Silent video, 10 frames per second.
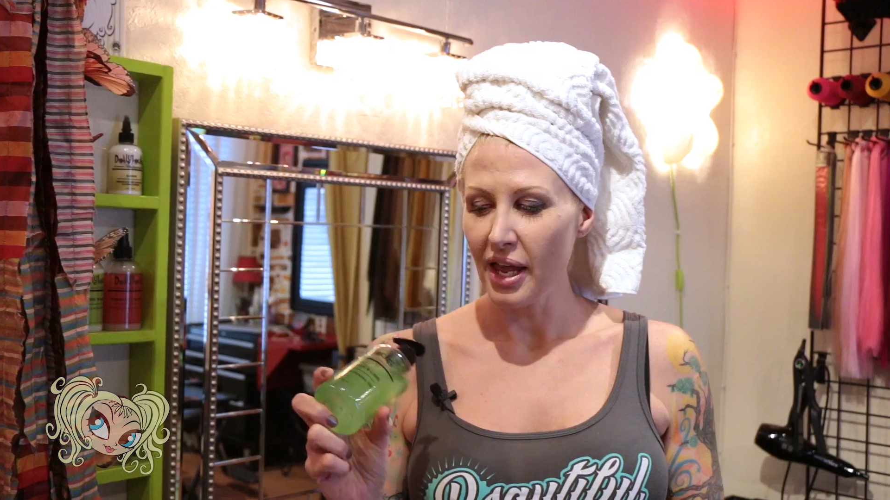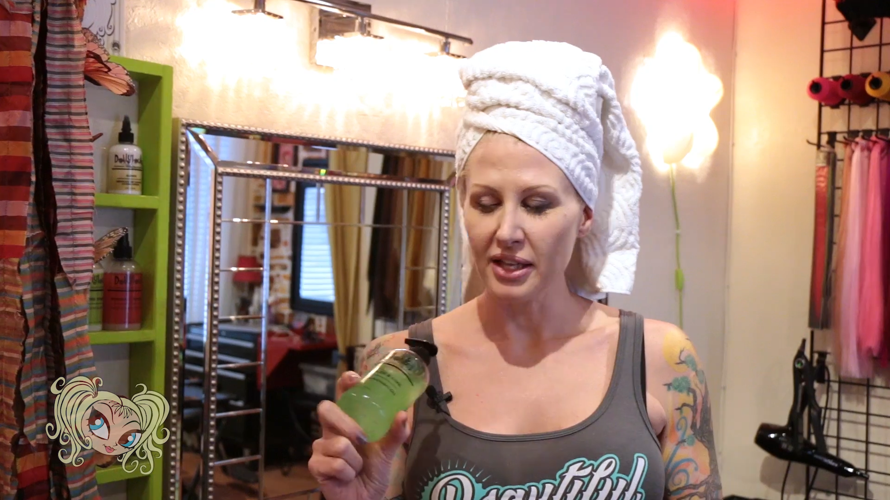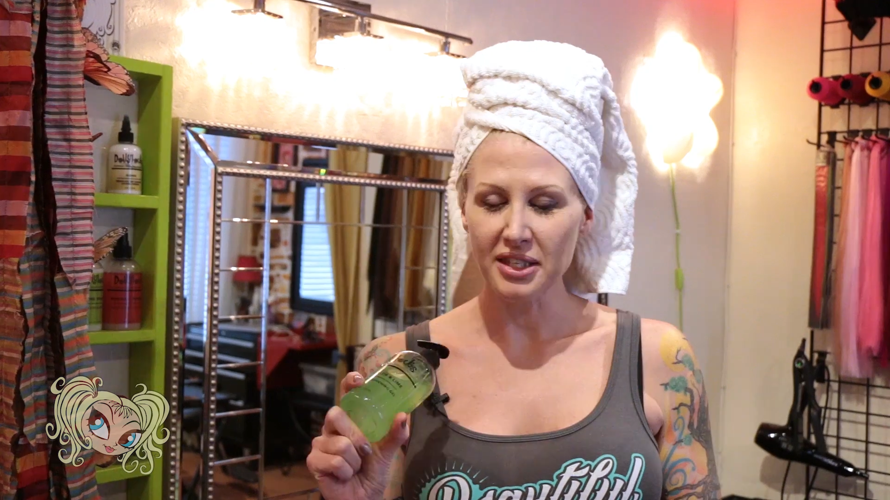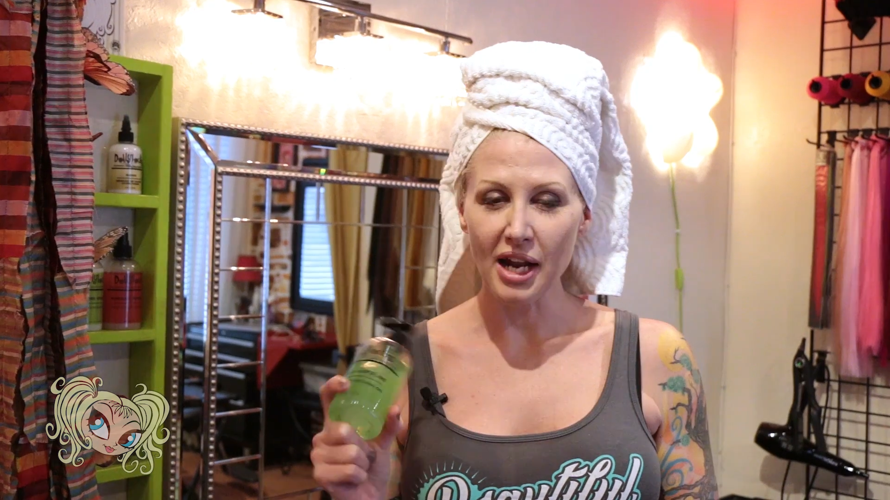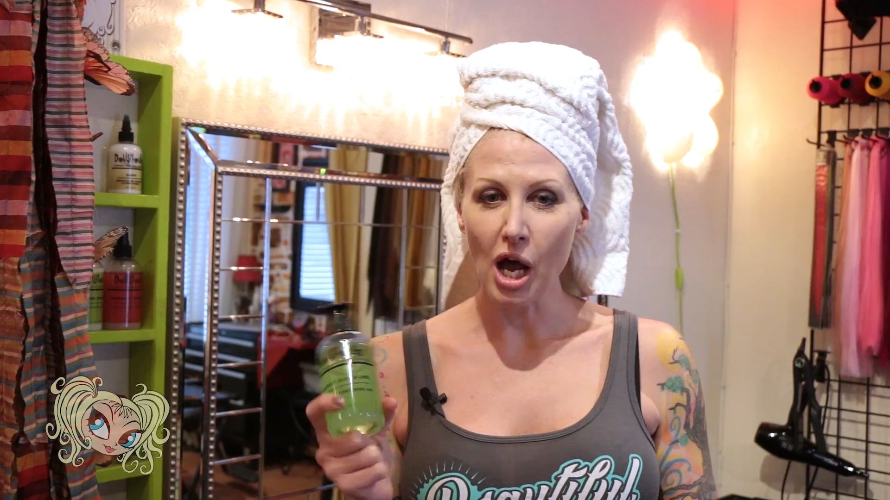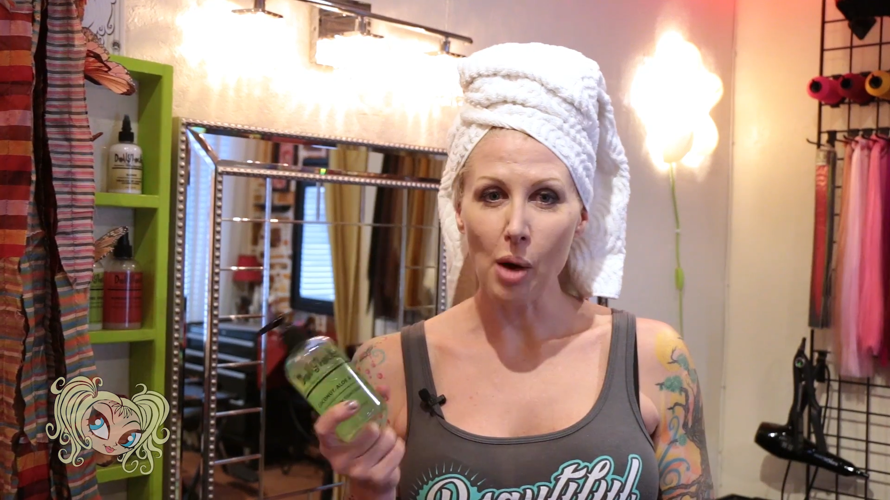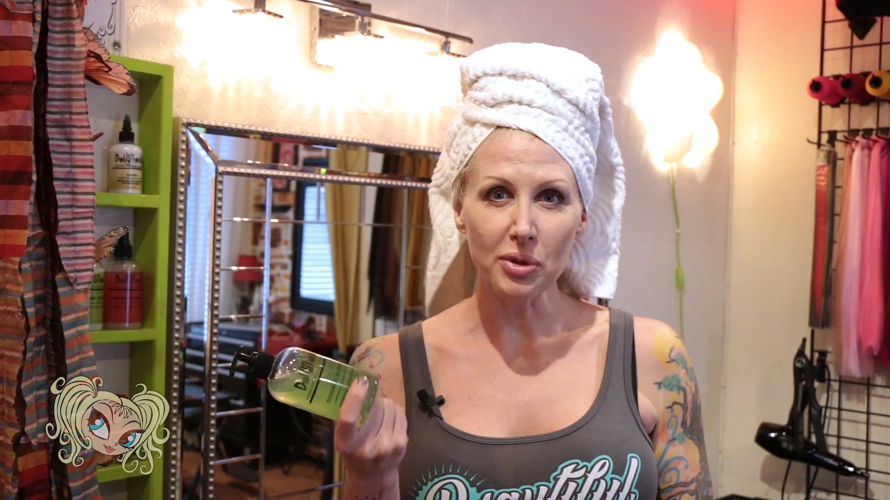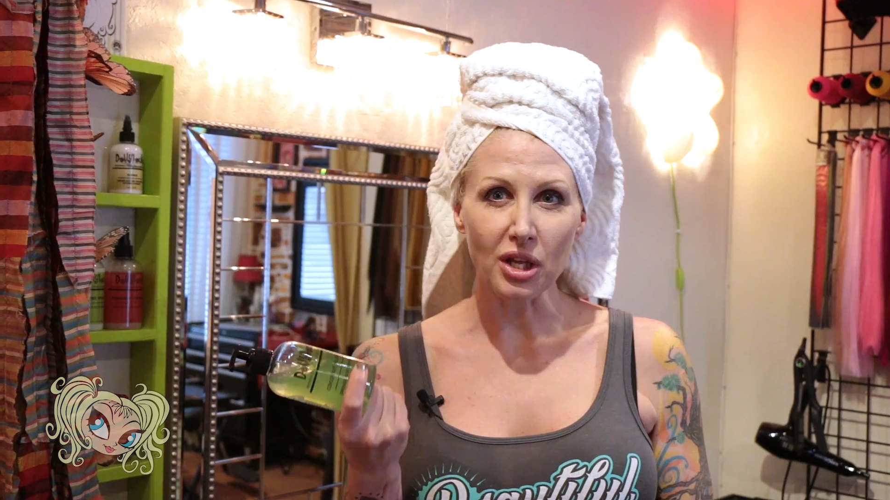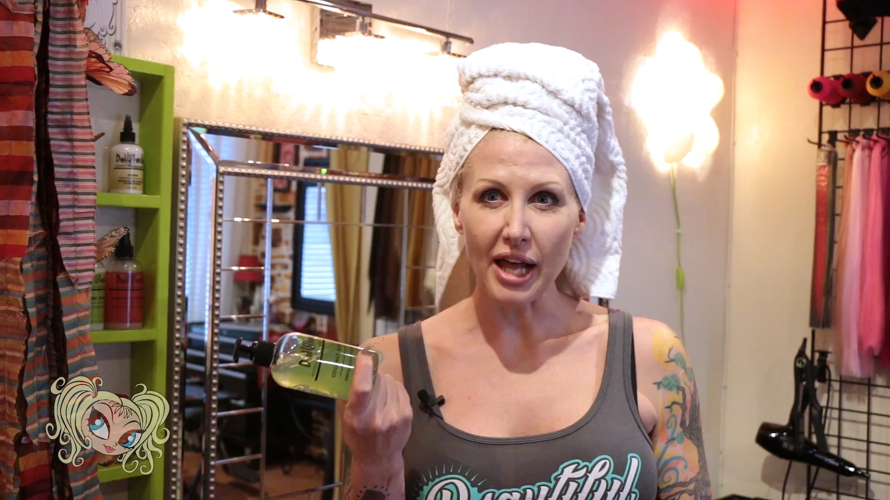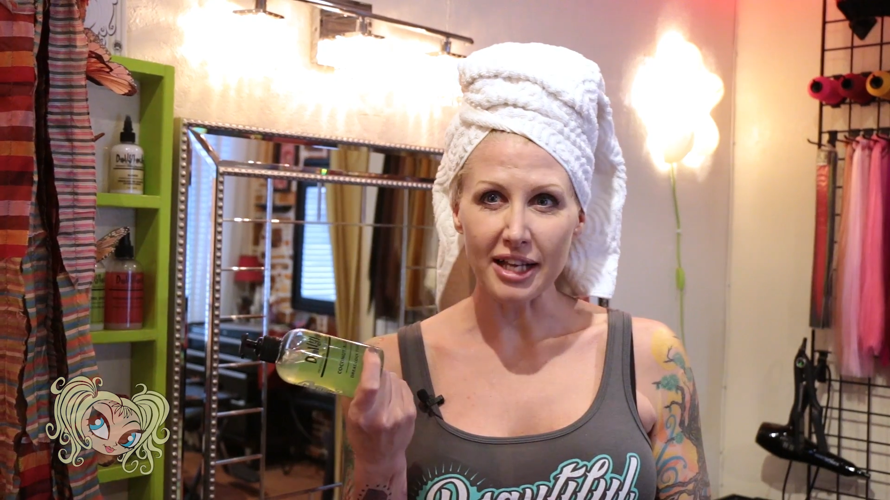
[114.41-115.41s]
It's going to help
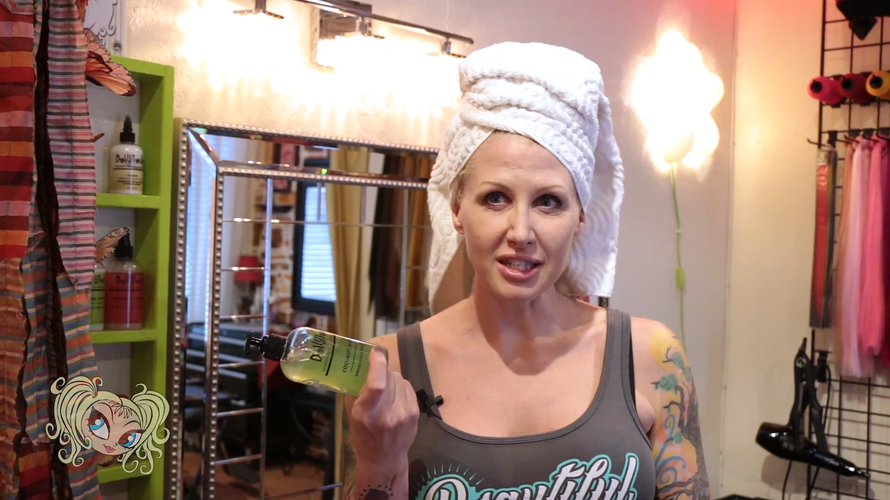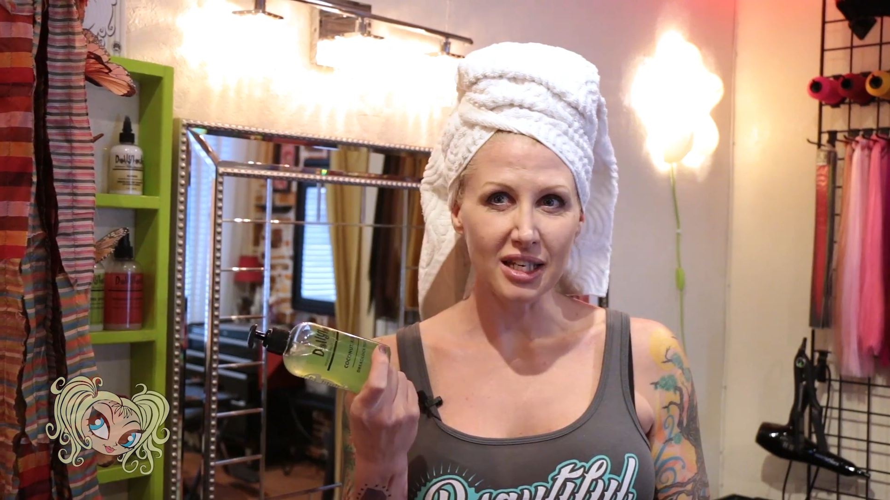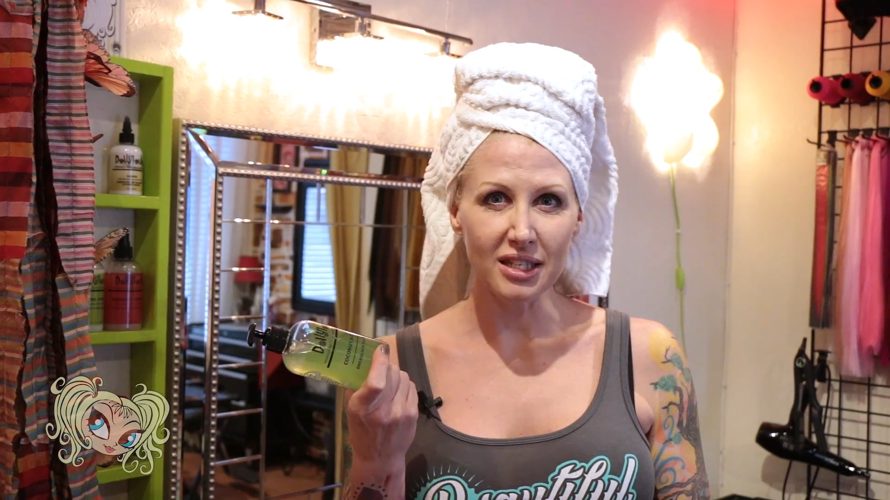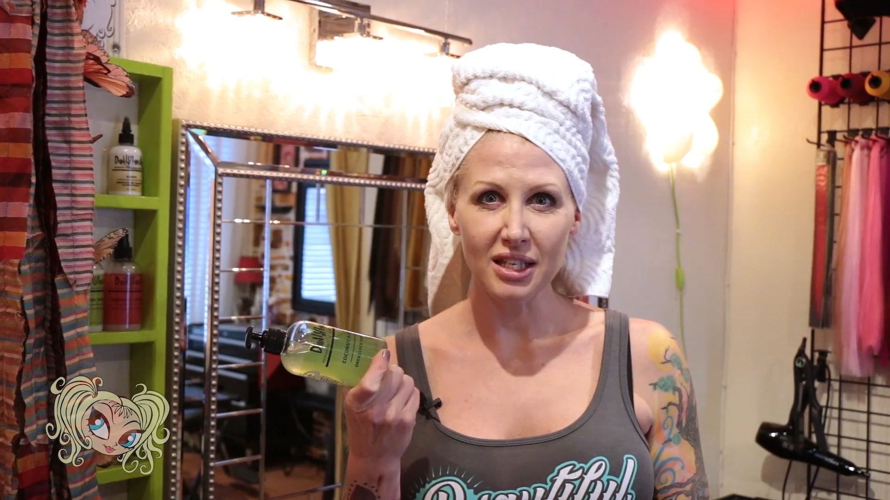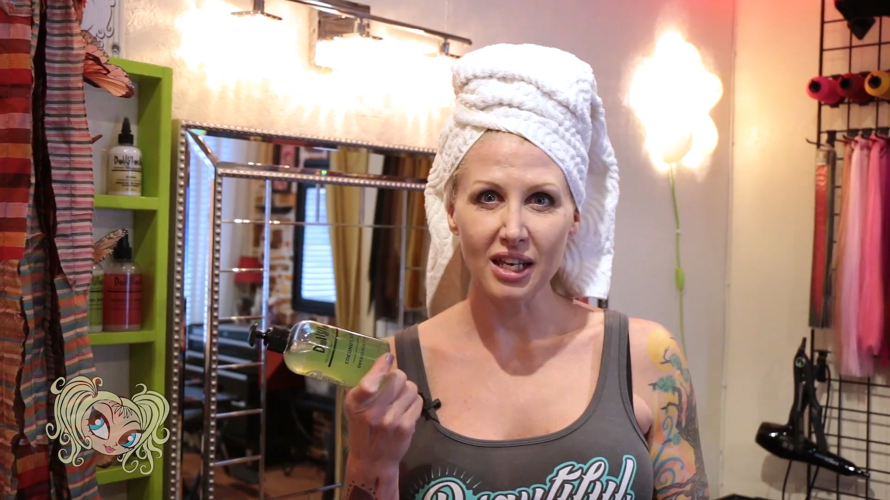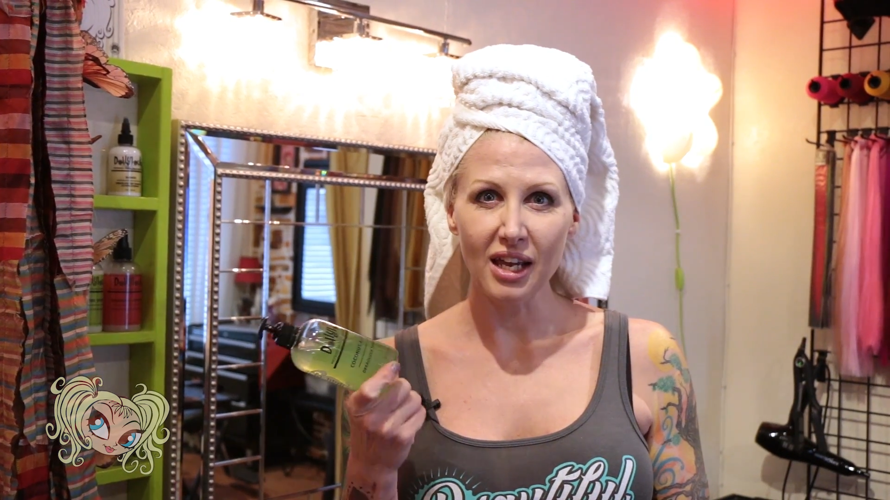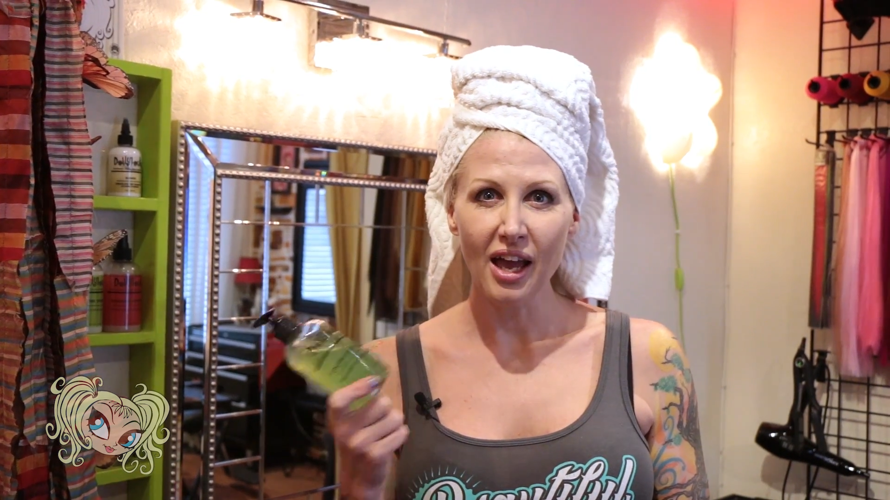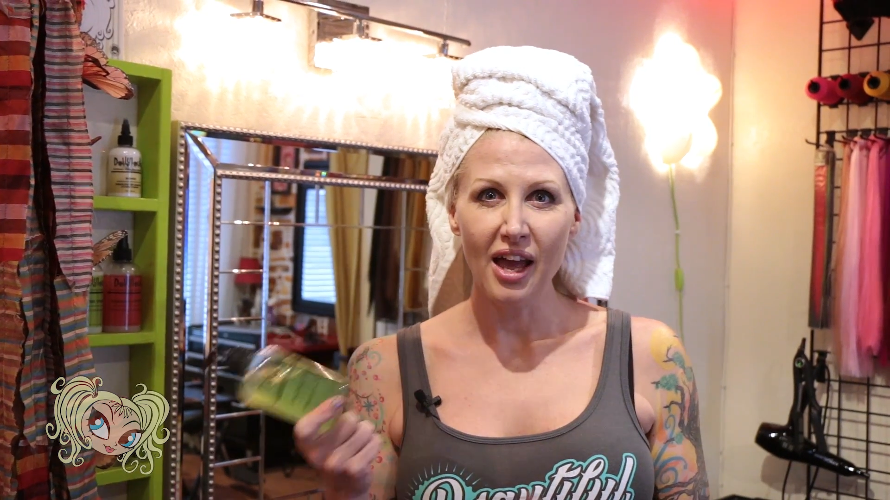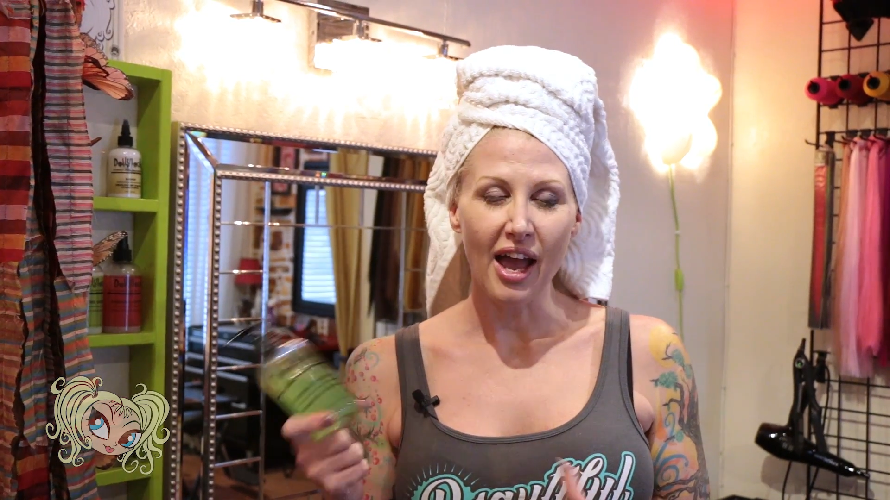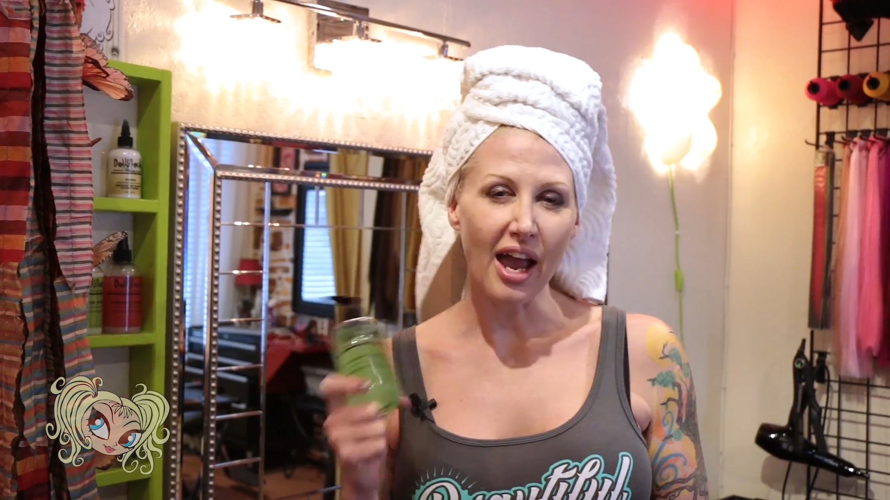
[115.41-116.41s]
with elasticity,